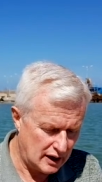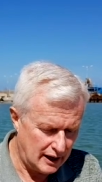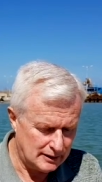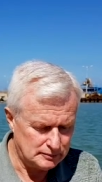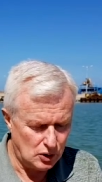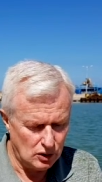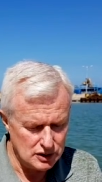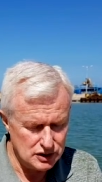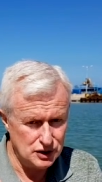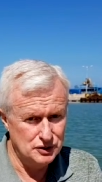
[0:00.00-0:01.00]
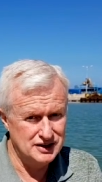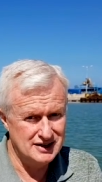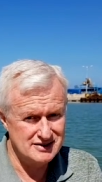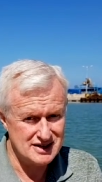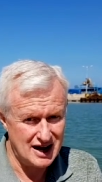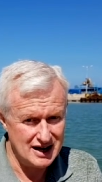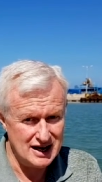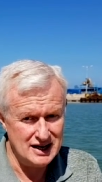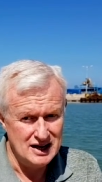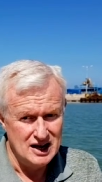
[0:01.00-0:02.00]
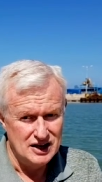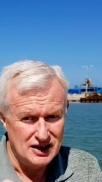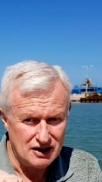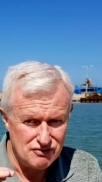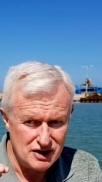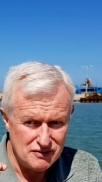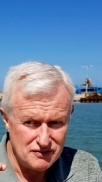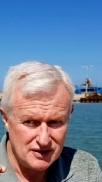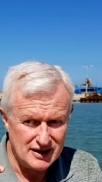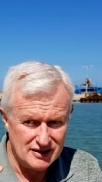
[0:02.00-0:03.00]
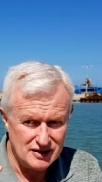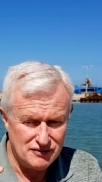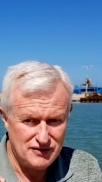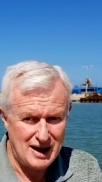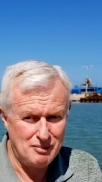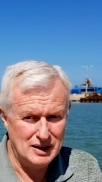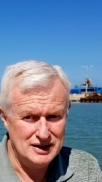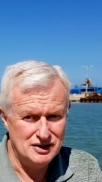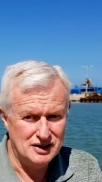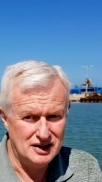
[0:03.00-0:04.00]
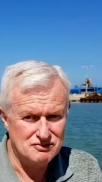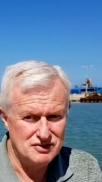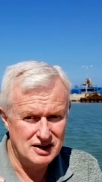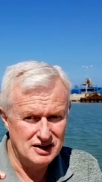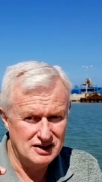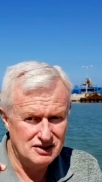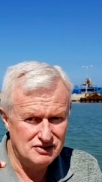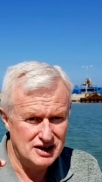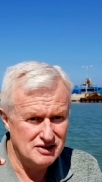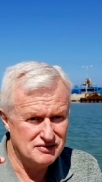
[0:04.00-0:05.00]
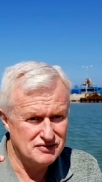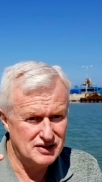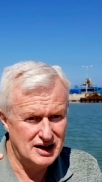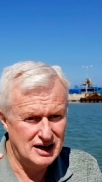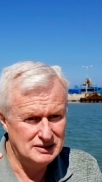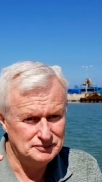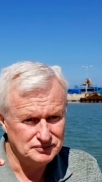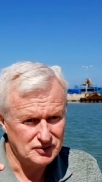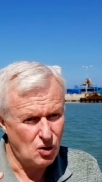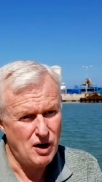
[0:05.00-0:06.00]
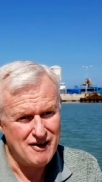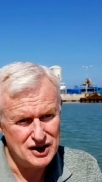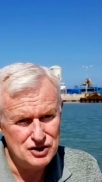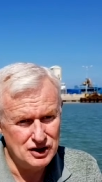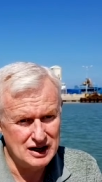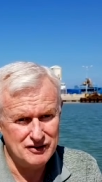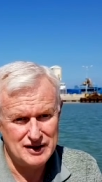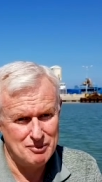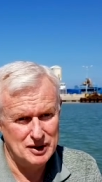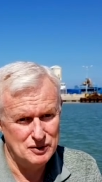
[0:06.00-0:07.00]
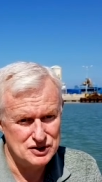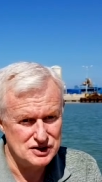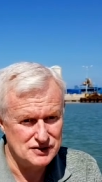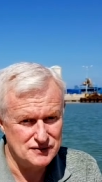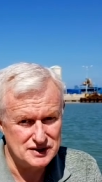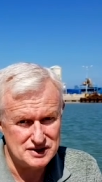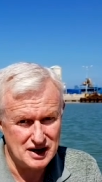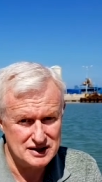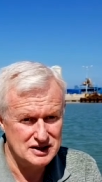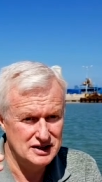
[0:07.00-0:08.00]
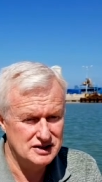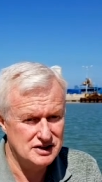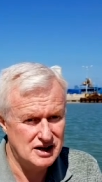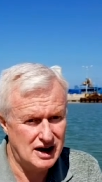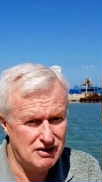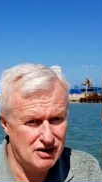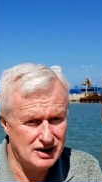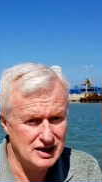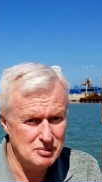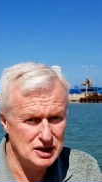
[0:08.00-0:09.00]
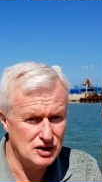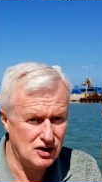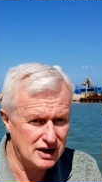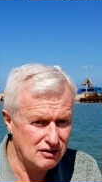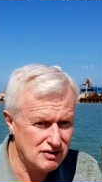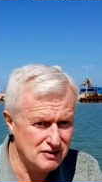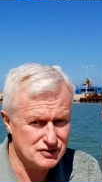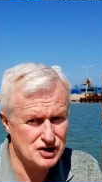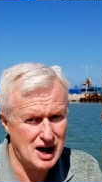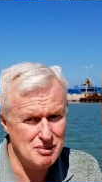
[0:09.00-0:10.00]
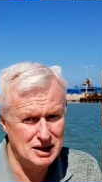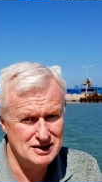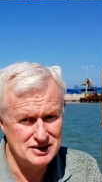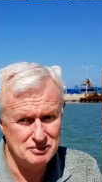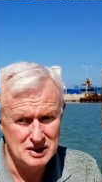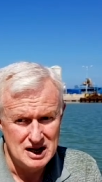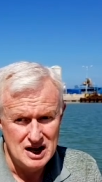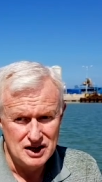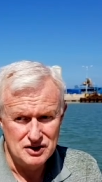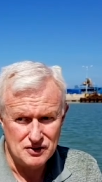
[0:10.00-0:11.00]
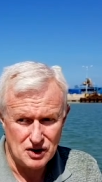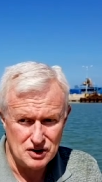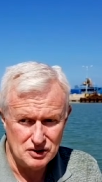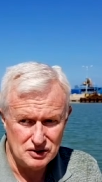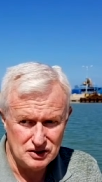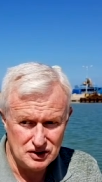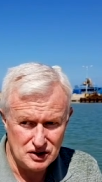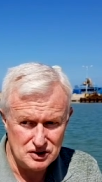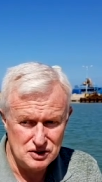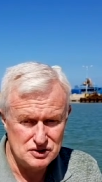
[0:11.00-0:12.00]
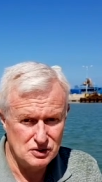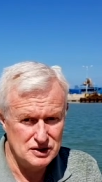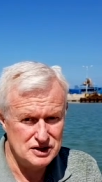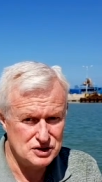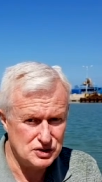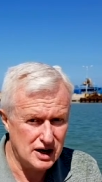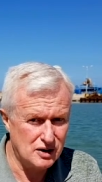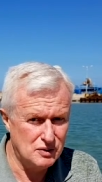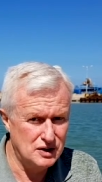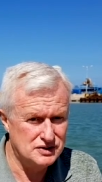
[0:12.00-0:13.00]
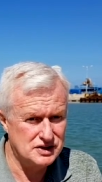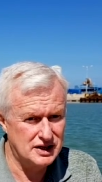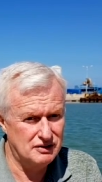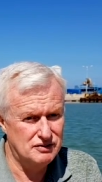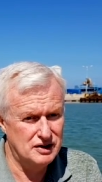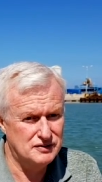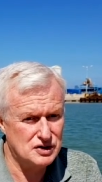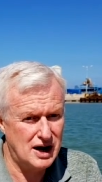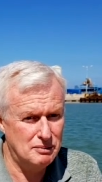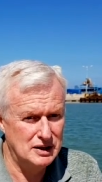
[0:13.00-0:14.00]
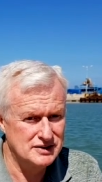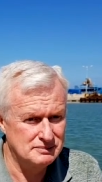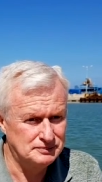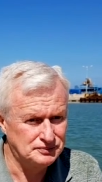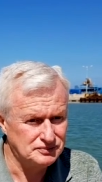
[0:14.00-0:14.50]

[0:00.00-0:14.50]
um, all the unions, any you get rid of the family, you get ri- rid of uh, or have a nuclear family, which just fits nicely into the hierarchy. But you've got to get rid of tribalism. You've got to, you know, use all these trigger words to get rid of tribalism.